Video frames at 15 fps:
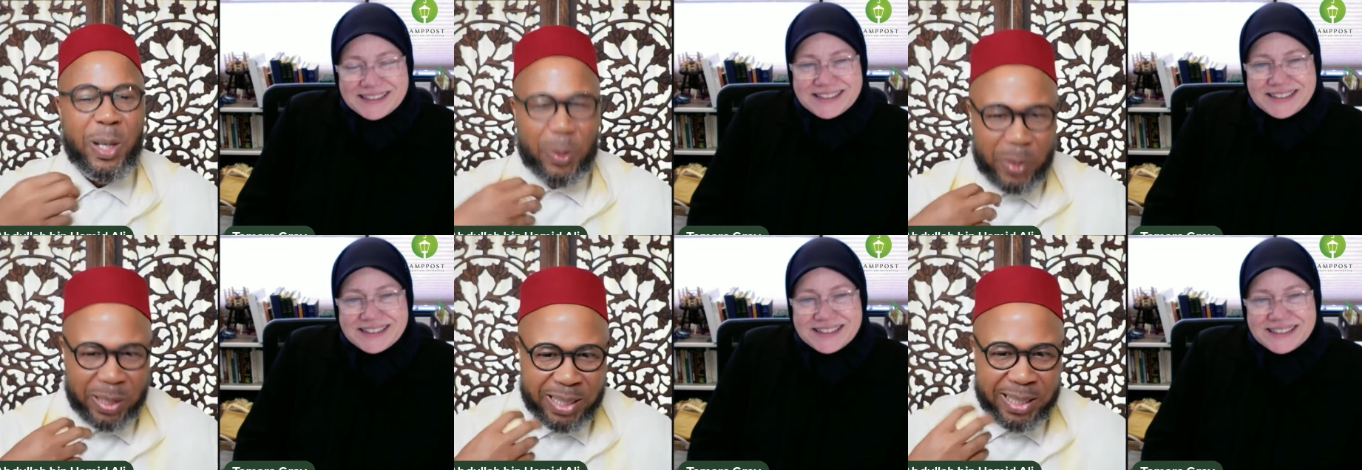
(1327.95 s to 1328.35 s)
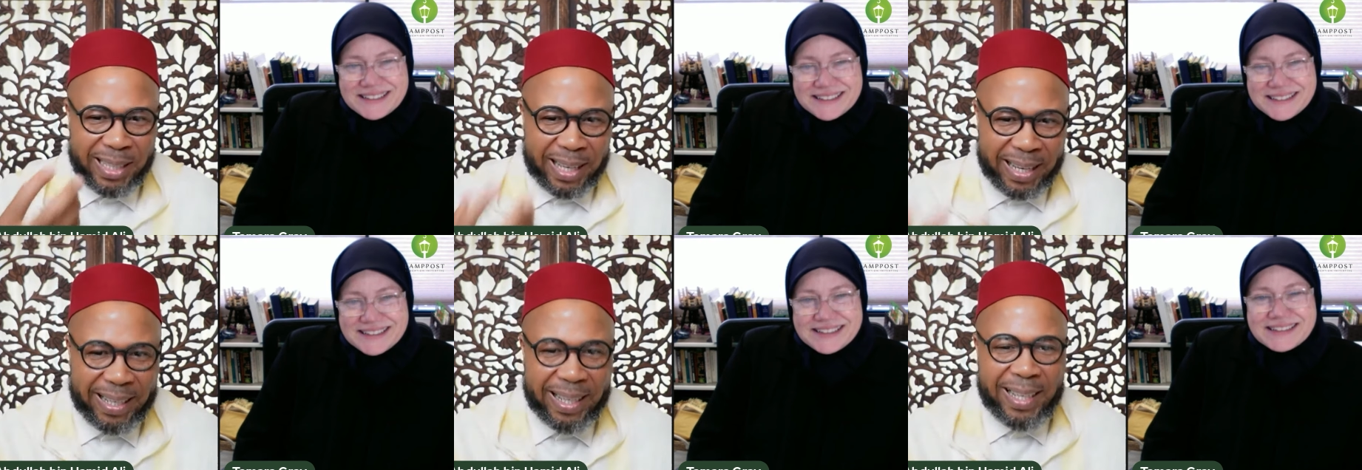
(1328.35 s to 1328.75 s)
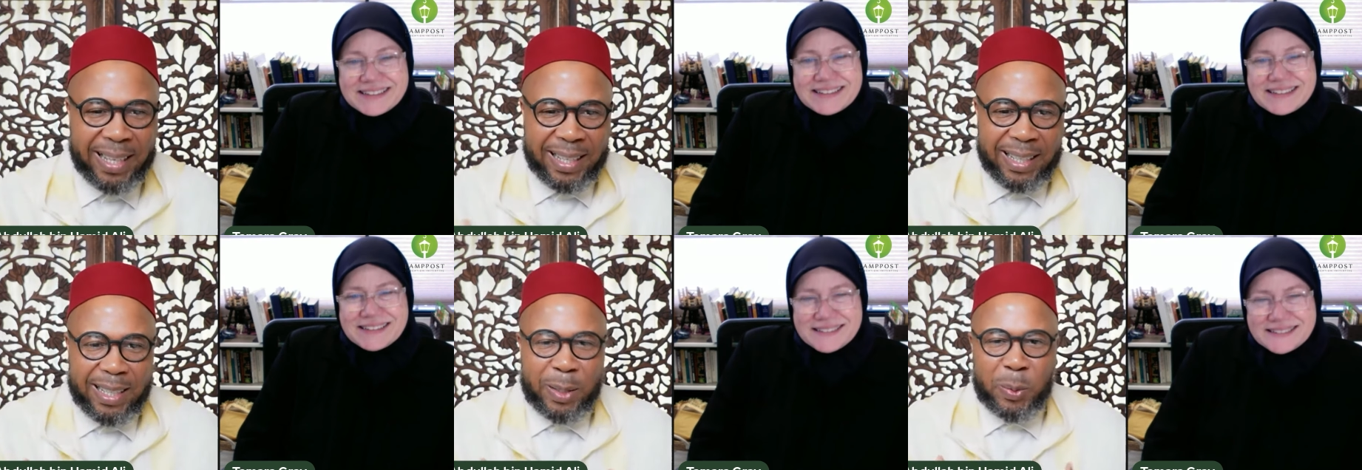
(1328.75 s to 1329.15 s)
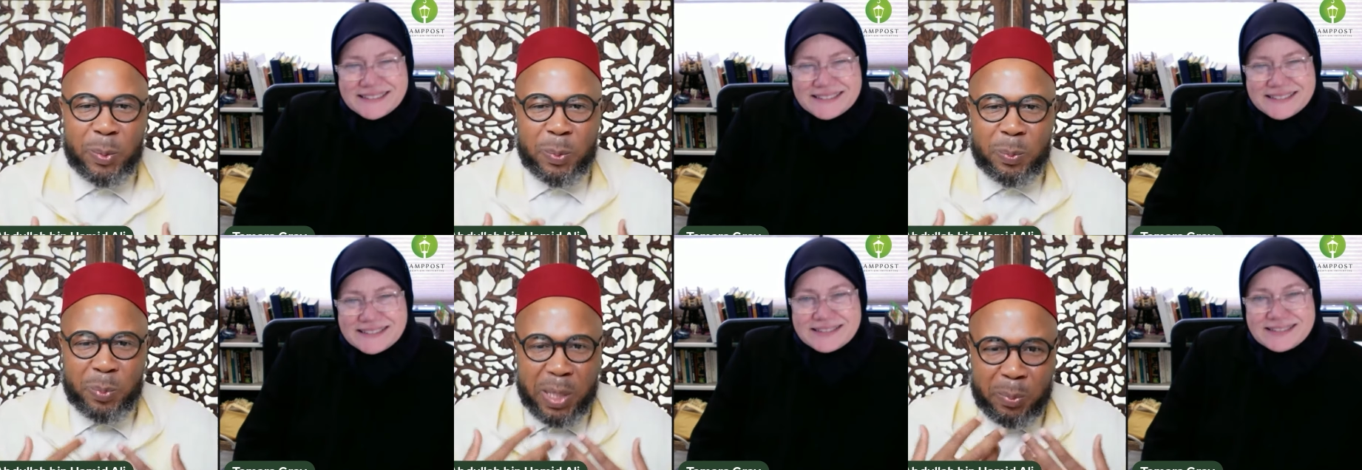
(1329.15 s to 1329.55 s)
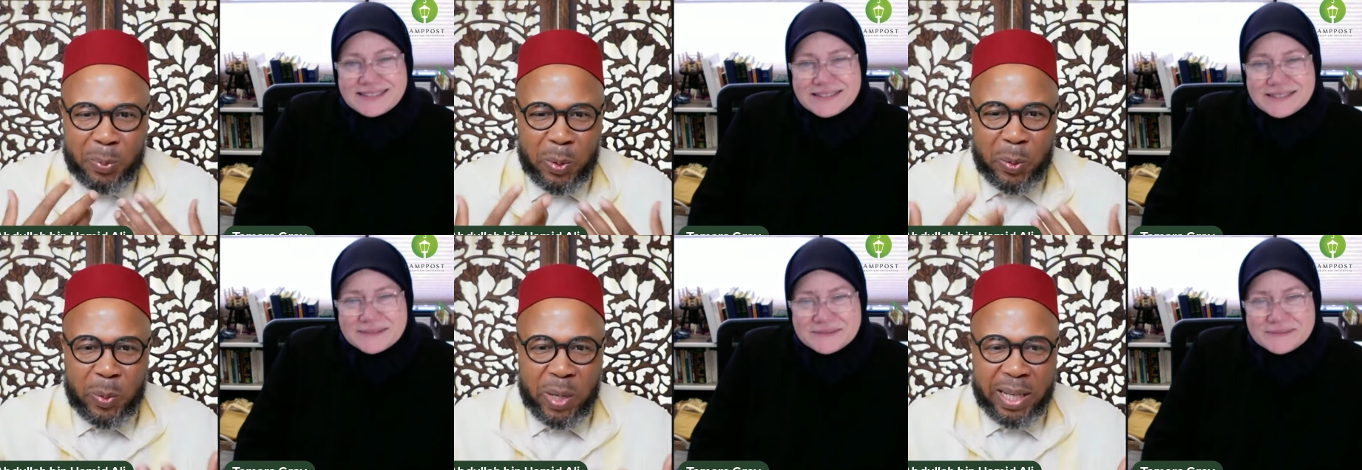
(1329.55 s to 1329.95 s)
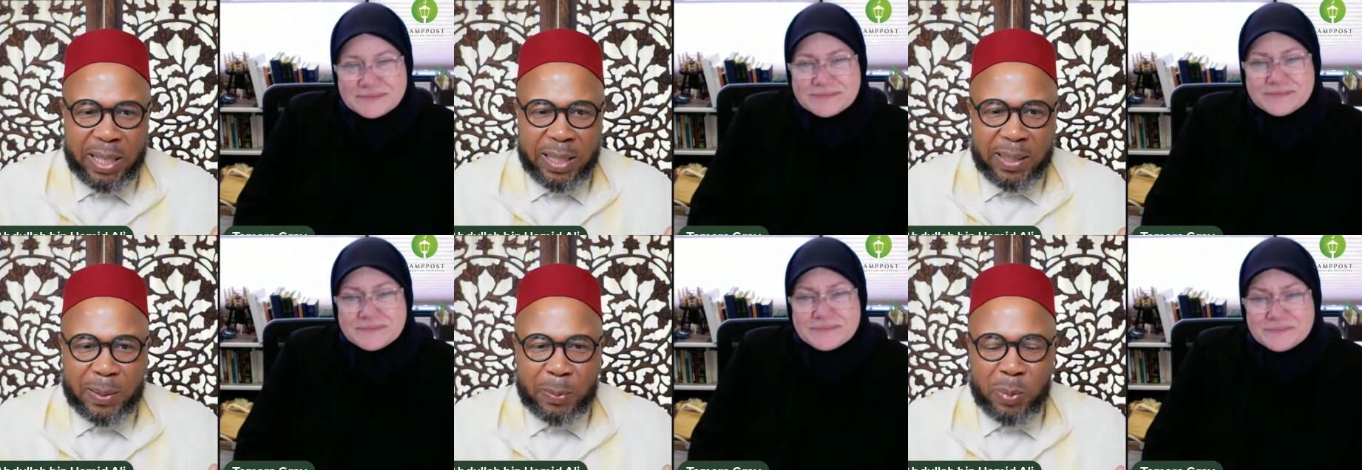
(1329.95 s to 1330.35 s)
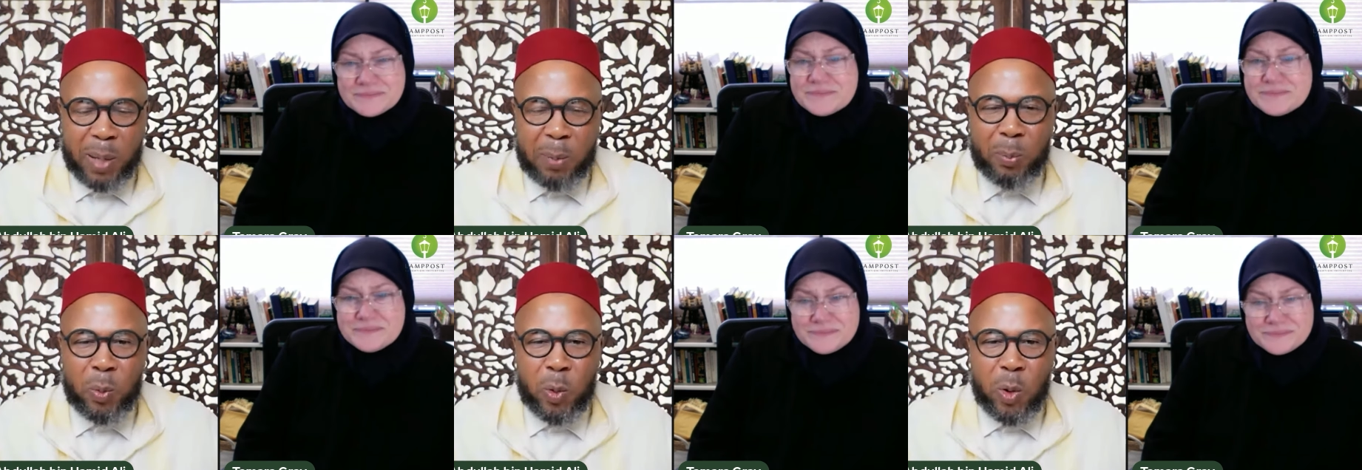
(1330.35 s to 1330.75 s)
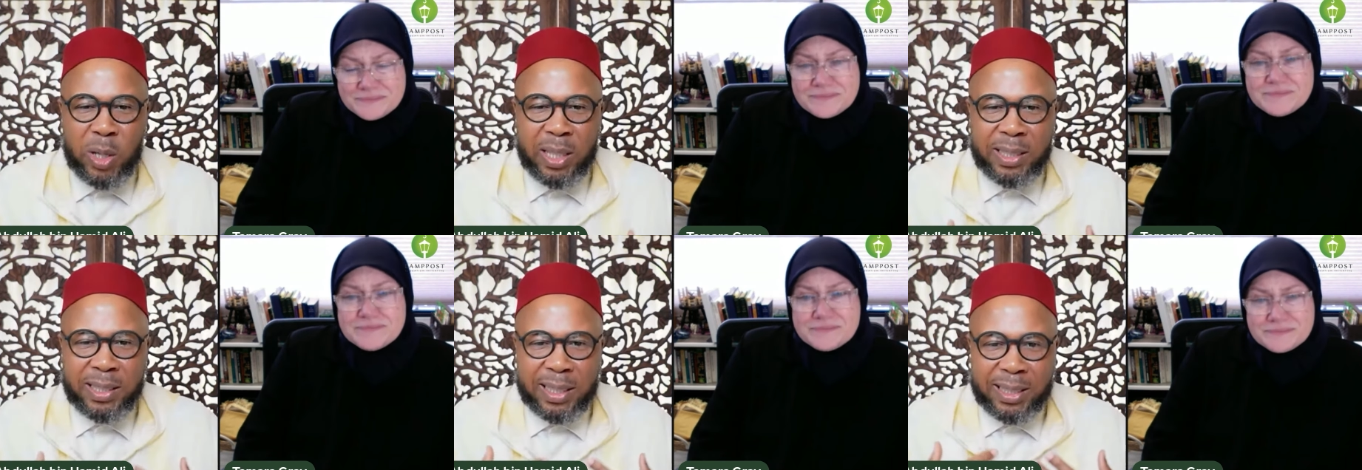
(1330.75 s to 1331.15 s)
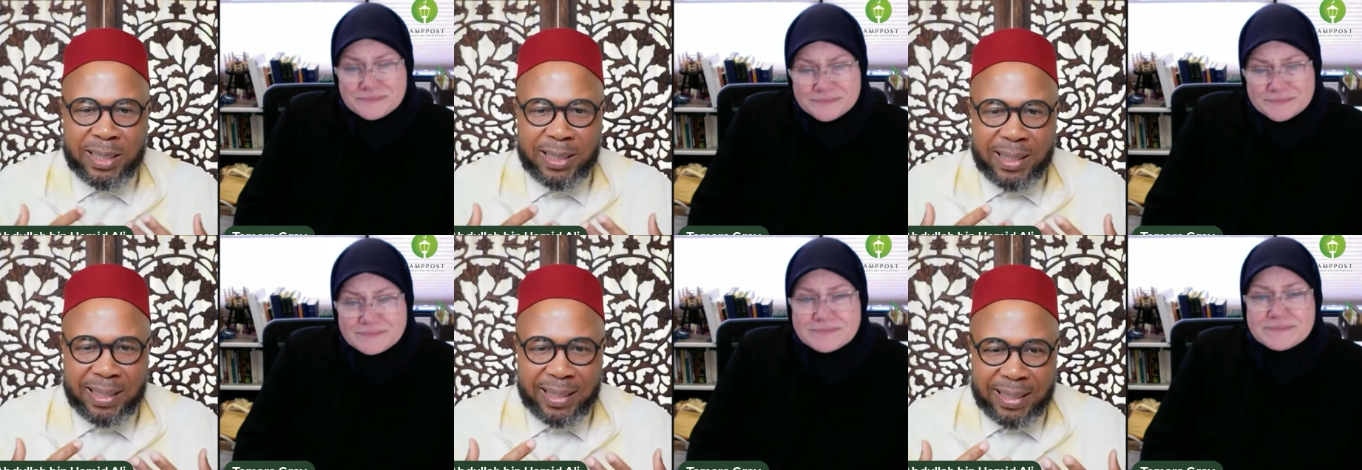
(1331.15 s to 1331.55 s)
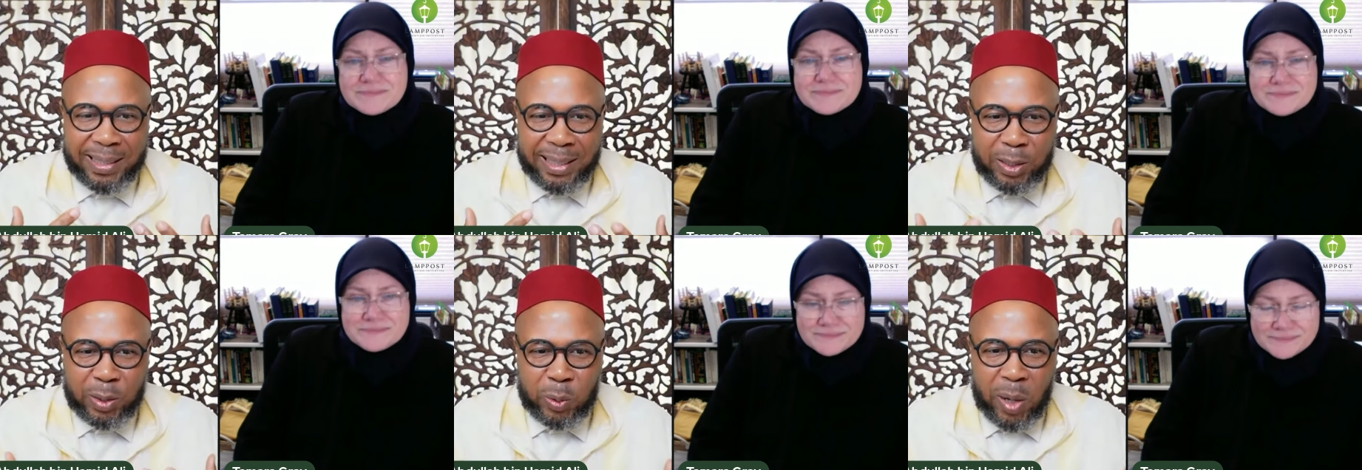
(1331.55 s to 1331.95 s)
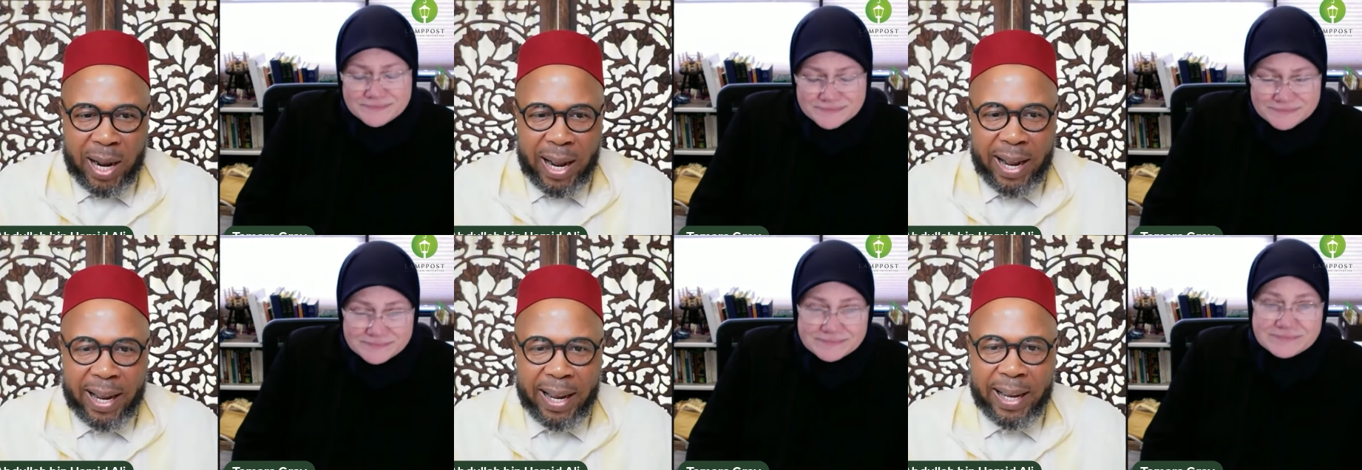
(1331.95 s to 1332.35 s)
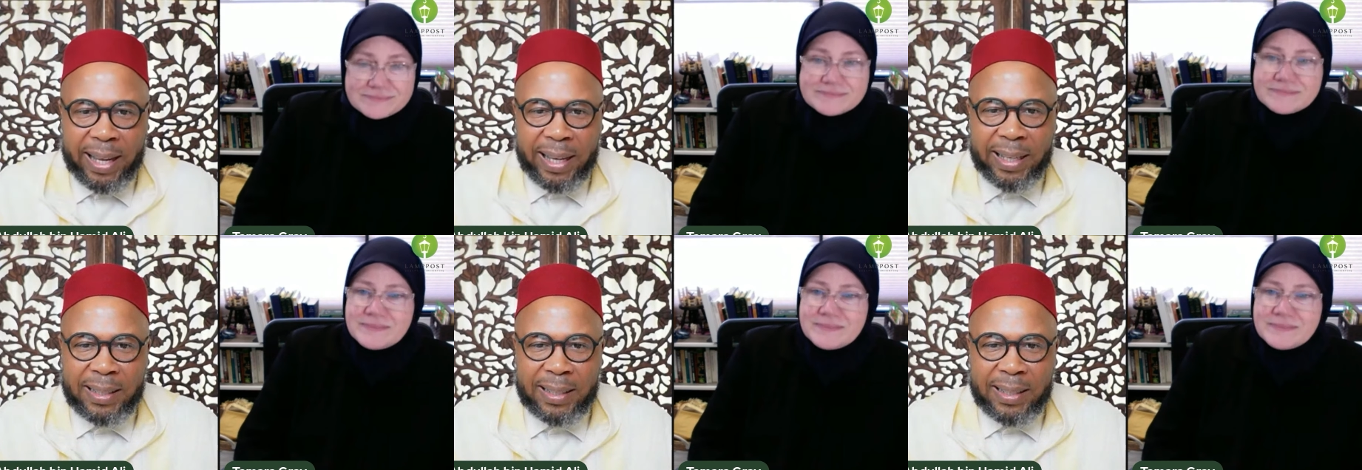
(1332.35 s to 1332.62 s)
Speaker 1: words, it's like people wanted more than just the dry